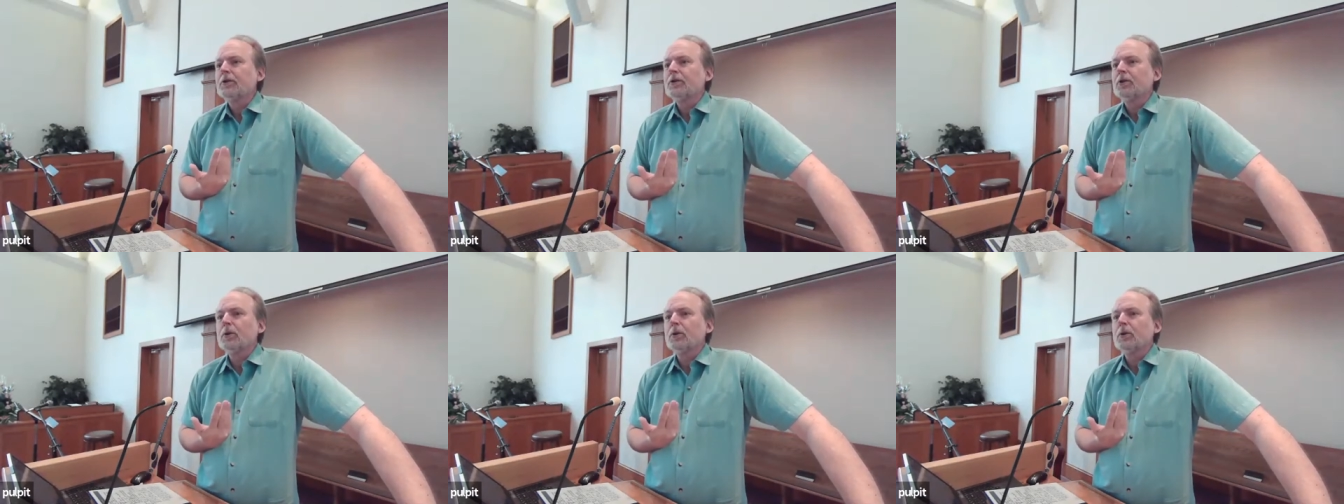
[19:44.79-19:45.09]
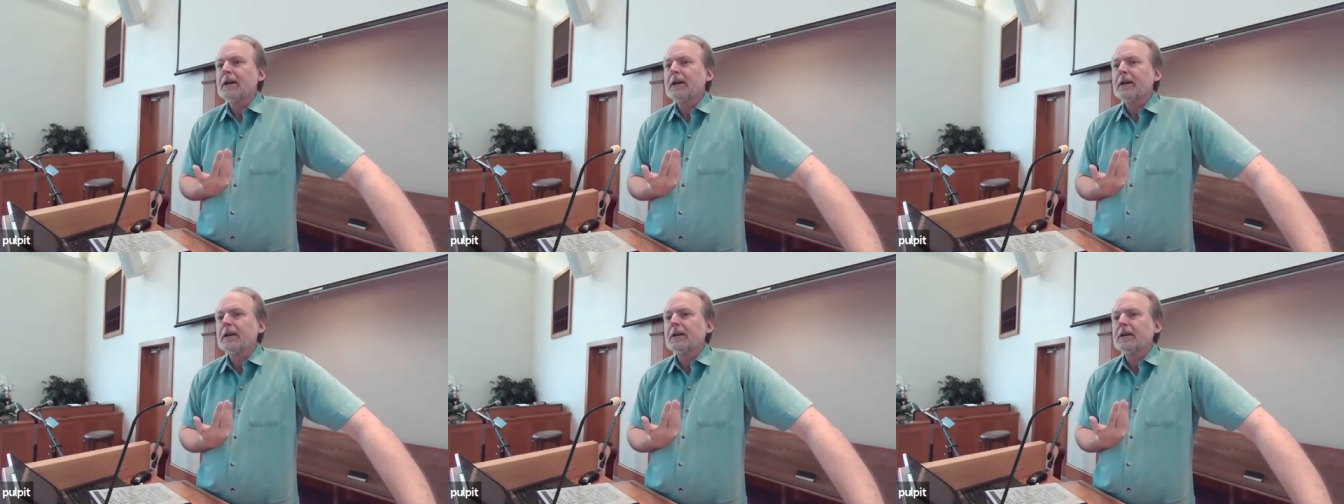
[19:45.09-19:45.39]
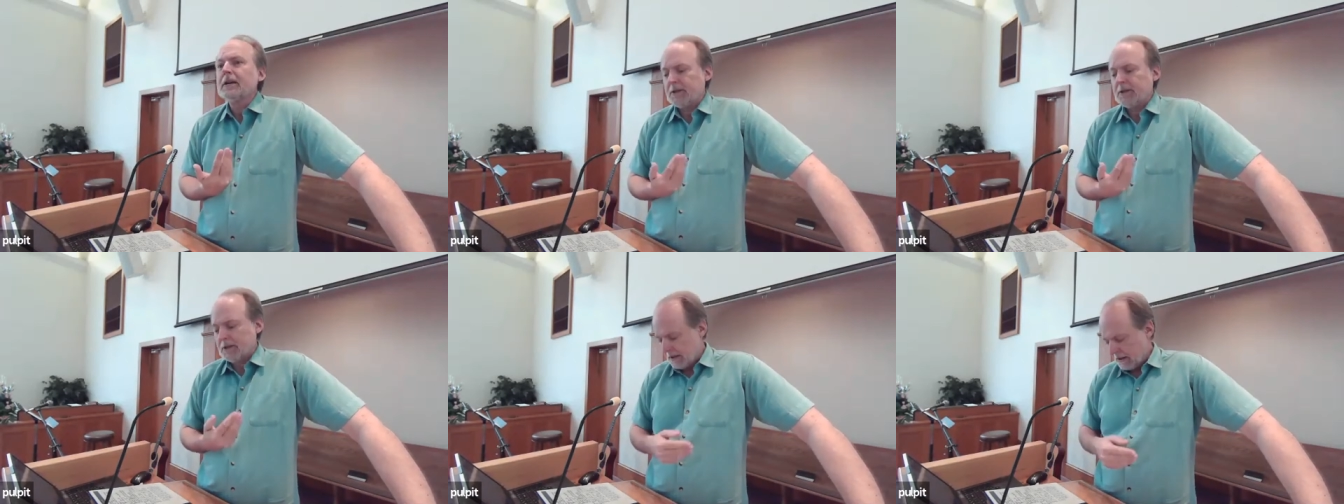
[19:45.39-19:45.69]
to
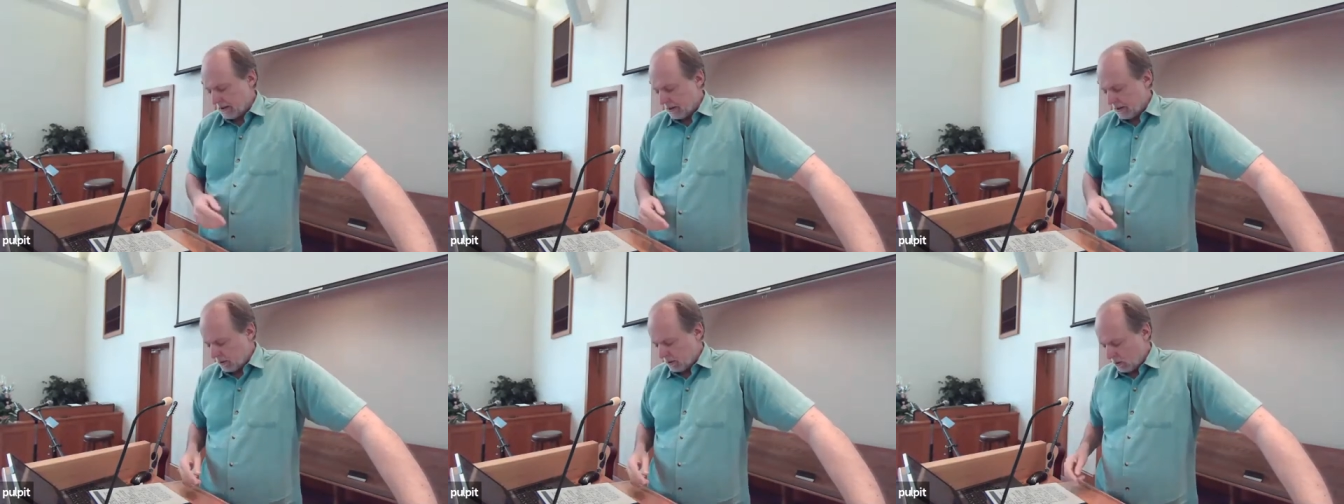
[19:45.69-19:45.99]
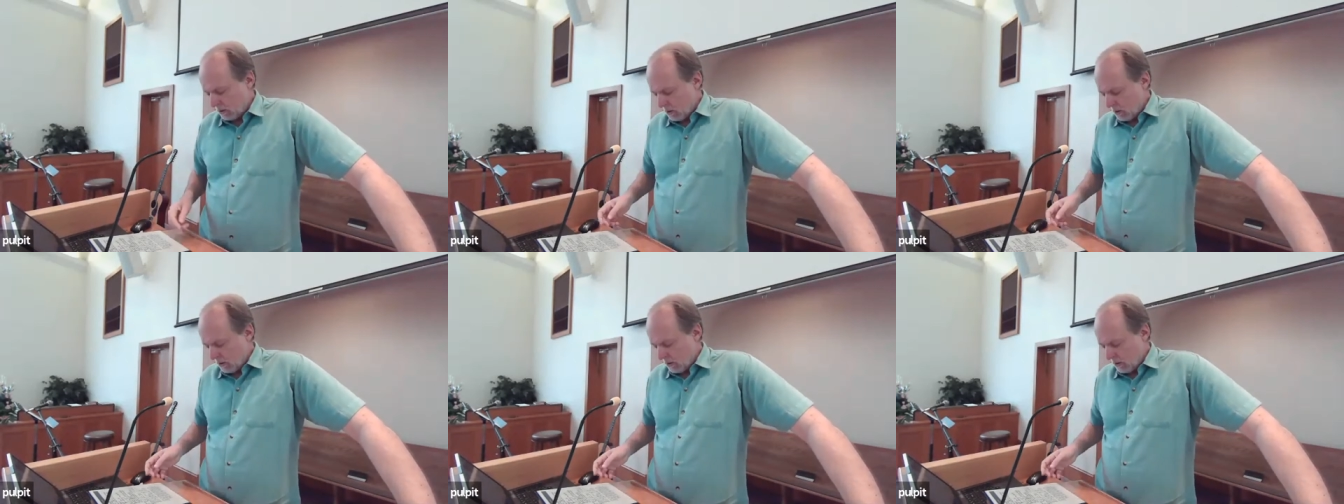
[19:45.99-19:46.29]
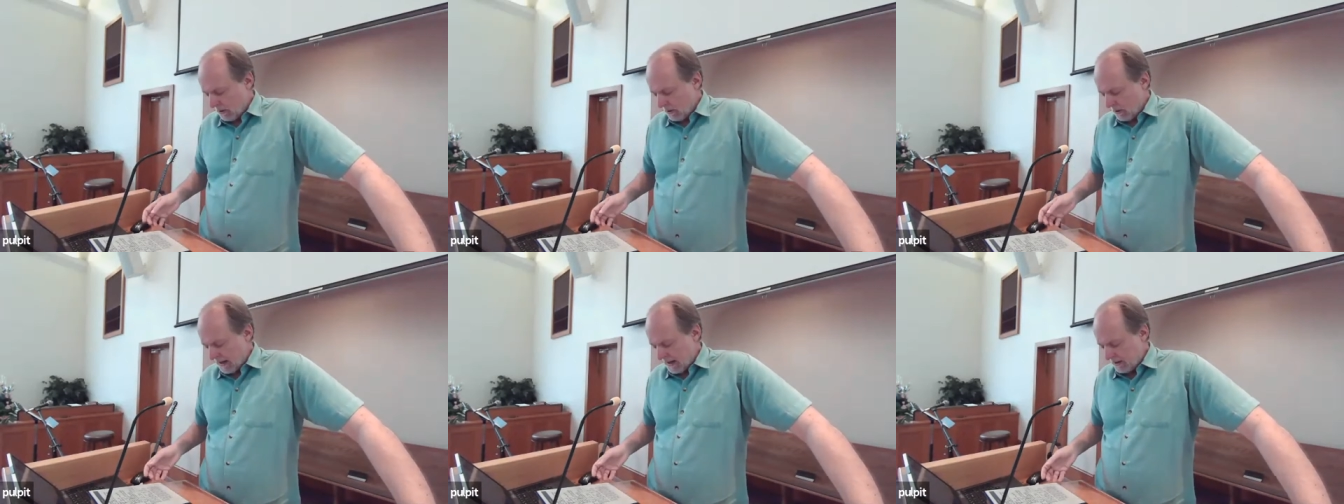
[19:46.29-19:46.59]
his
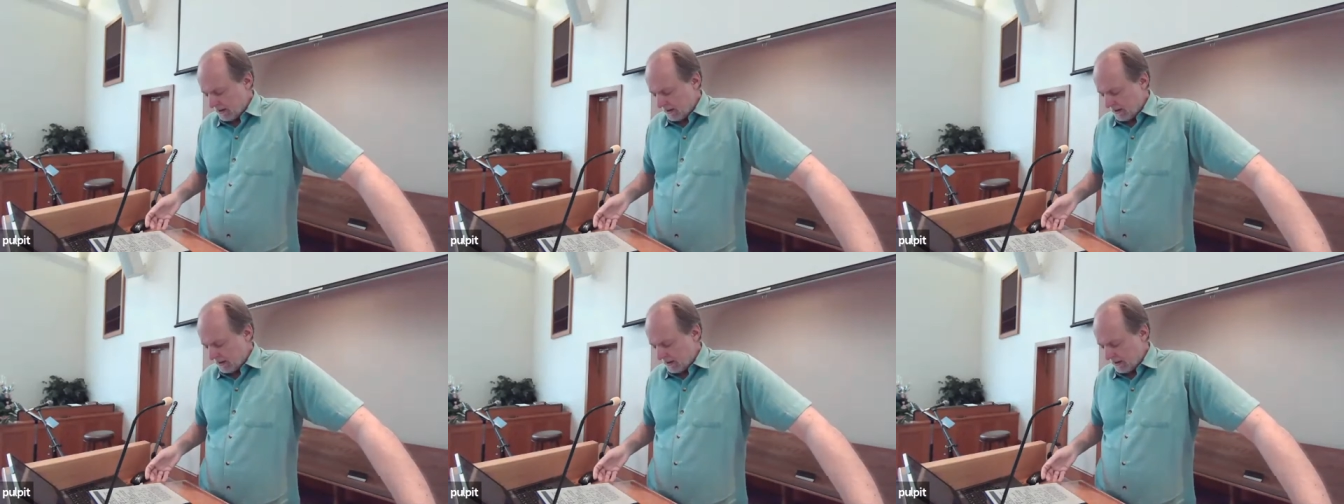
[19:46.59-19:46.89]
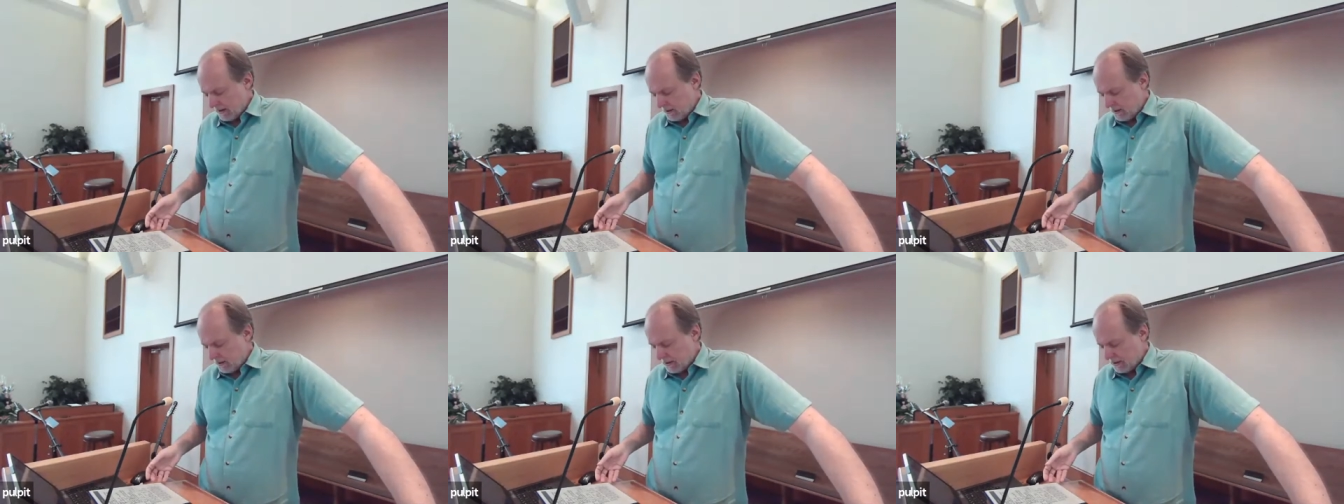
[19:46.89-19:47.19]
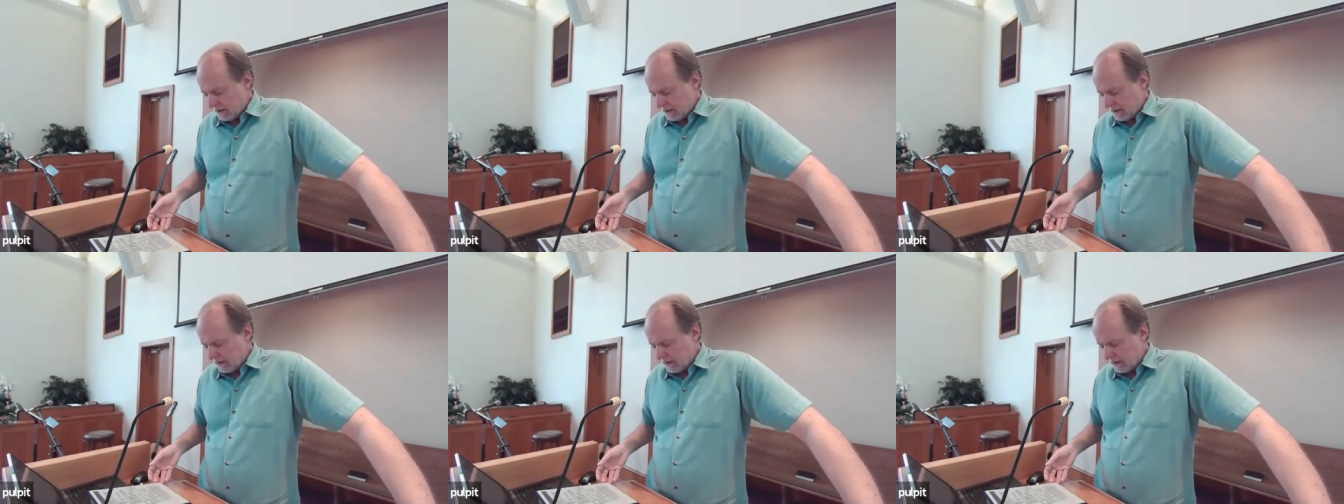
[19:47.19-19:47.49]
glory and
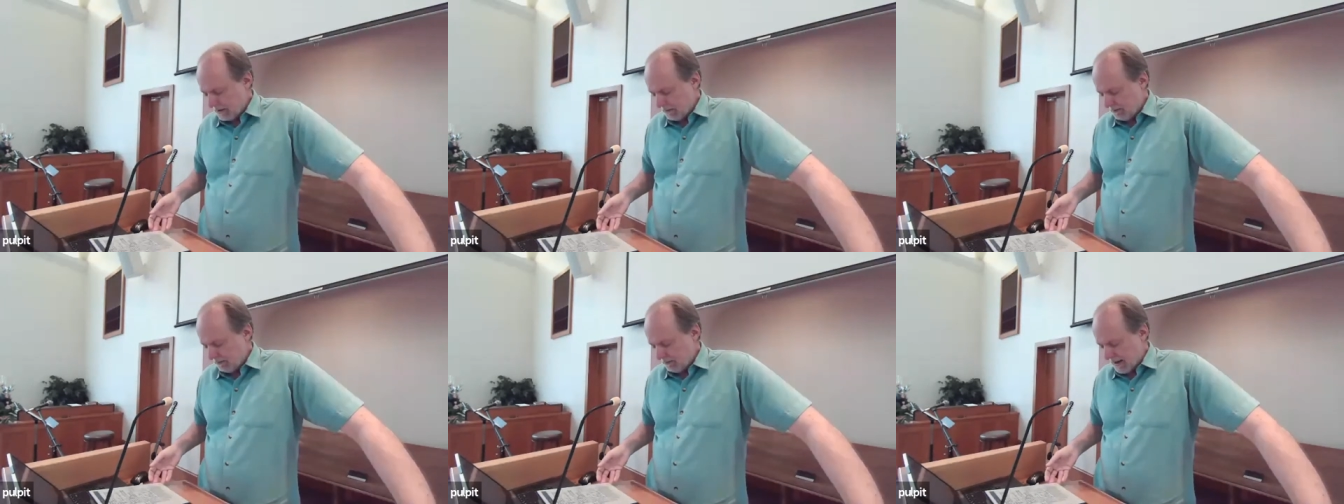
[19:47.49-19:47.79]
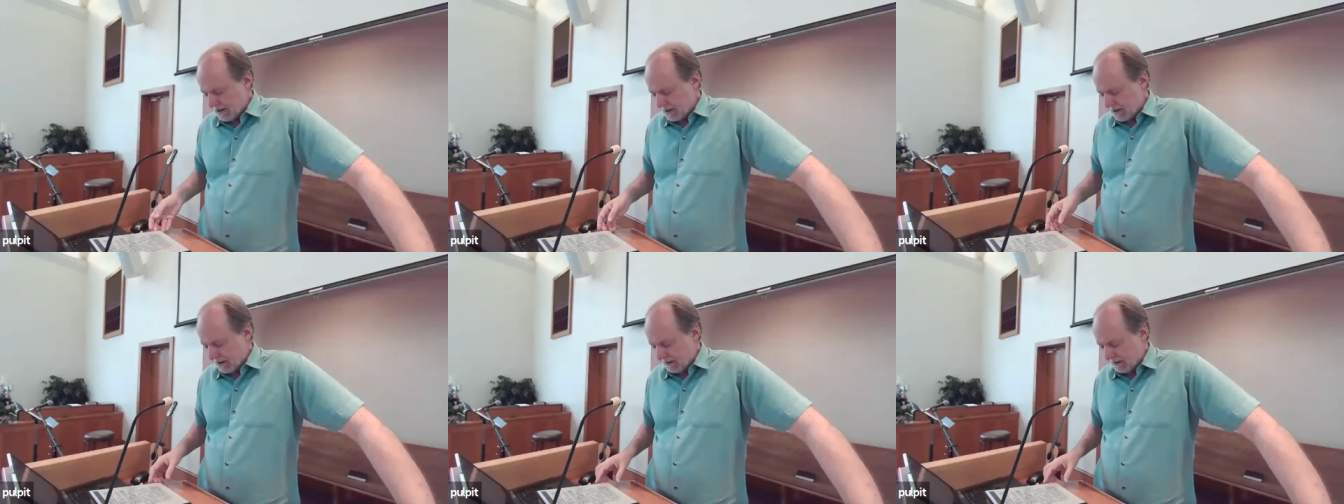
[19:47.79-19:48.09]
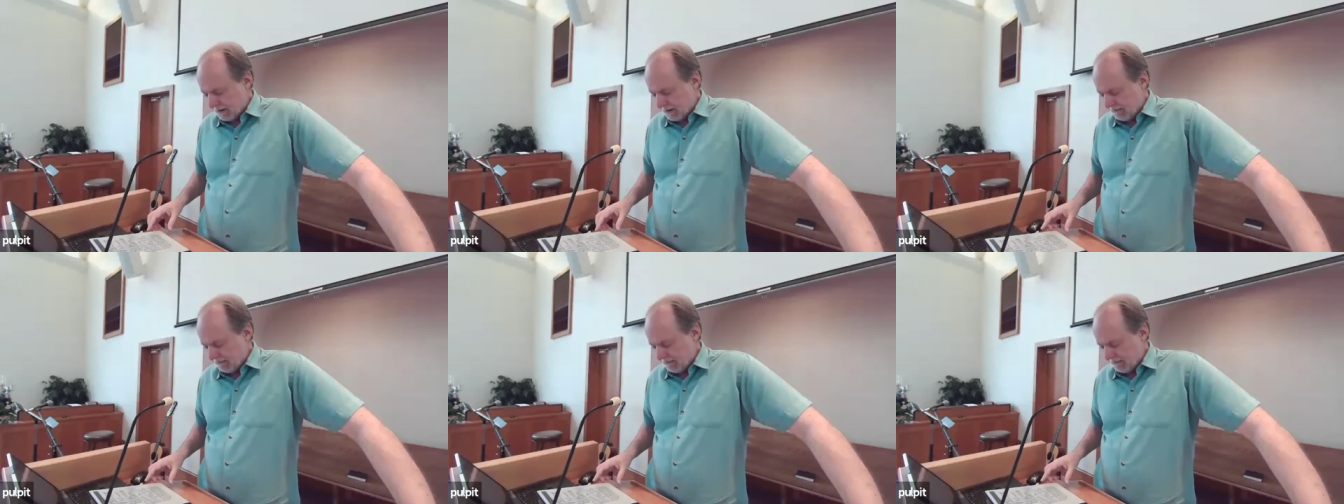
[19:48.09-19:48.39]
to his
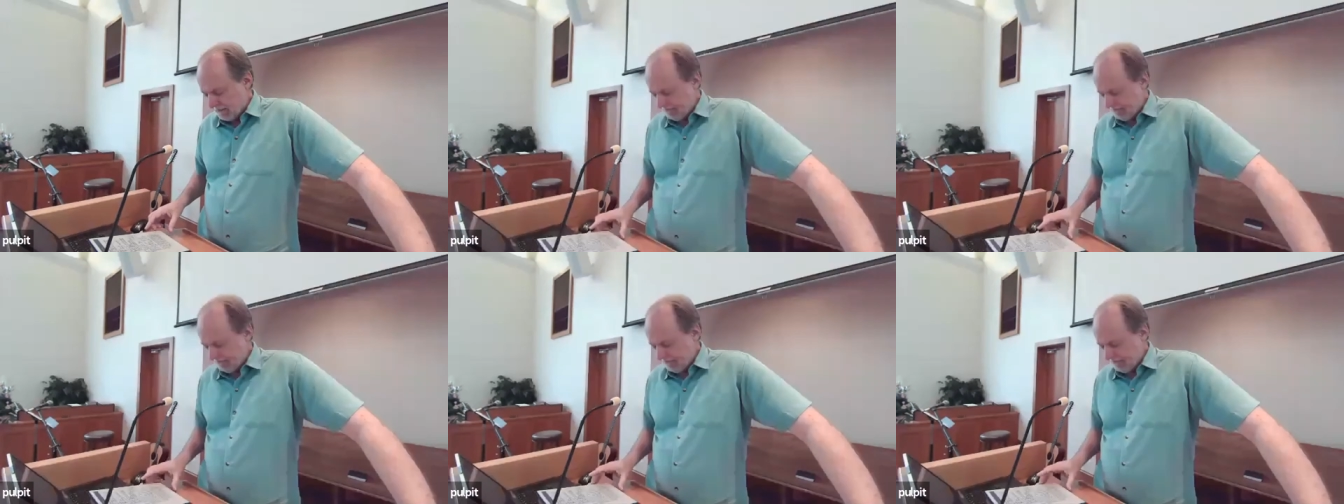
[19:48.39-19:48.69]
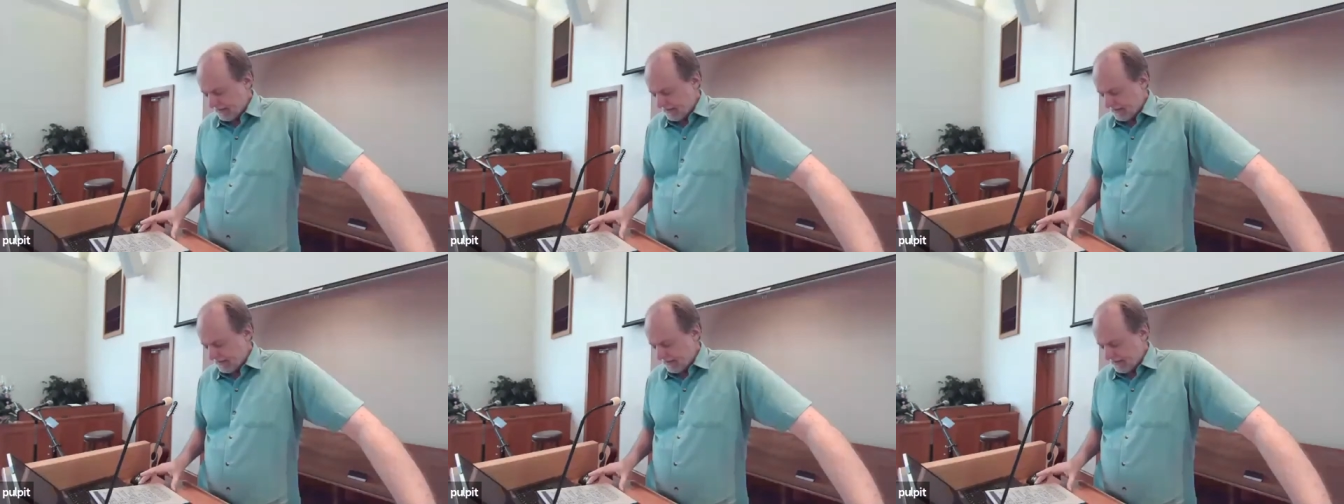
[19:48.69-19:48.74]
pleasure.